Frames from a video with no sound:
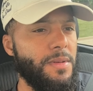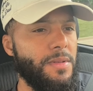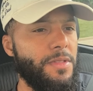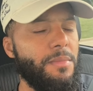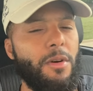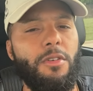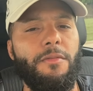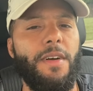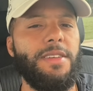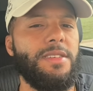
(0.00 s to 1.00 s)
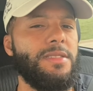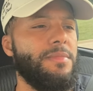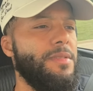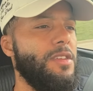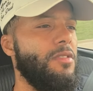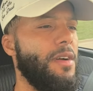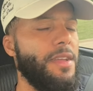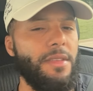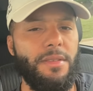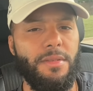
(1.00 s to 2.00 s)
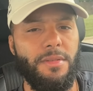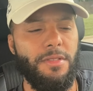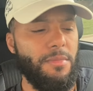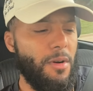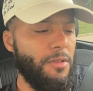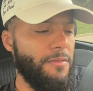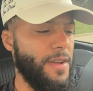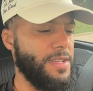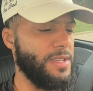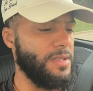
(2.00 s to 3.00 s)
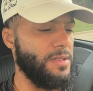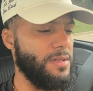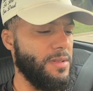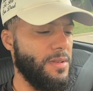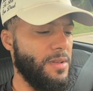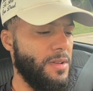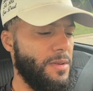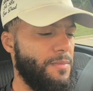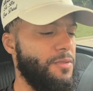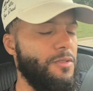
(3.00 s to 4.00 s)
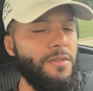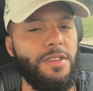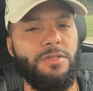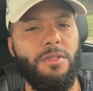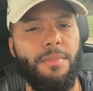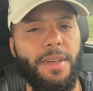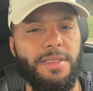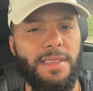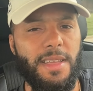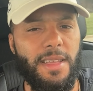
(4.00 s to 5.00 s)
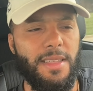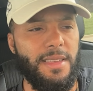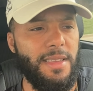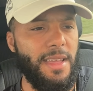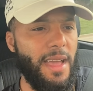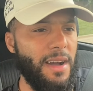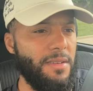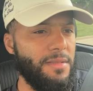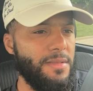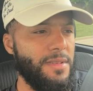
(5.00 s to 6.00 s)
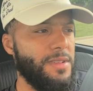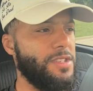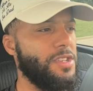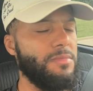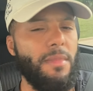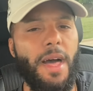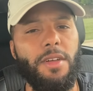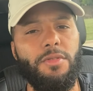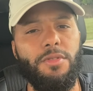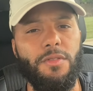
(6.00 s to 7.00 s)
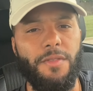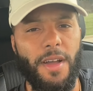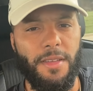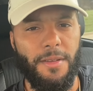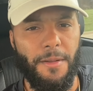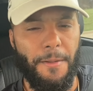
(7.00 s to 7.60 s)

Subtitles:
the motivation to be great, the motivation to prove that you the best day in and day out, shouldn't matter who you fighting.